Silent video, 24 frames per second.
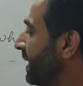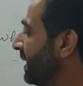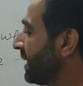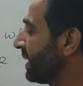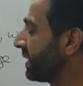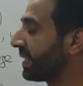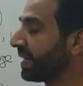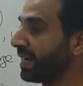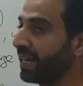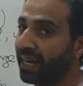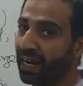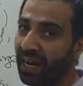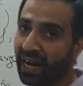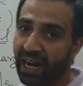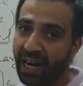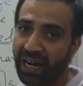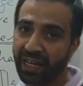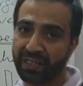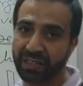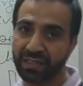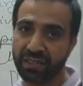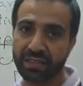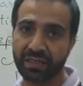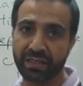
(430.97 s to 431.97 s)
it
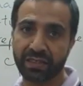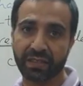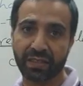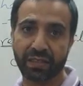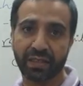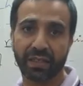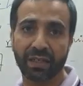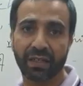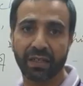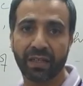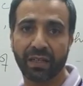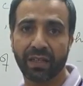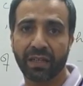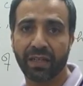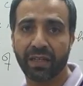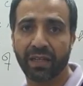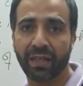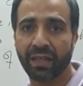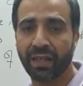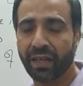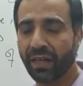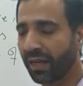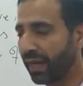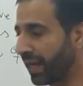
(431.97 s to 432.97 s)
lasts
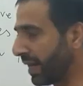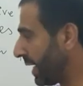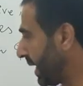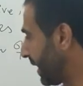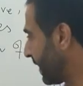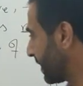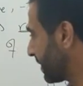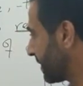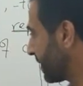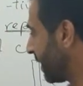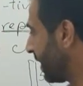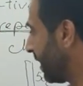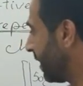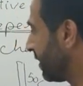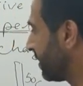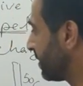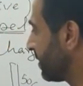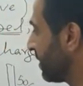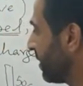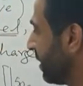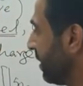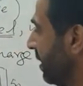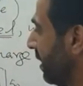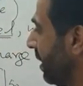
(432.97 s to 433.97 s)
electrons.
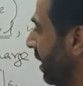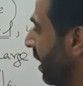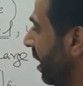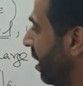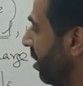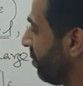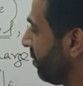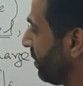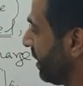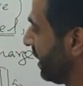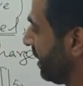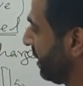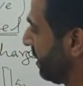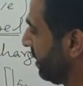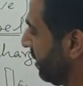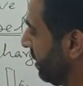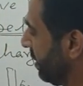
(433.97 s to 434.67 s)
How many?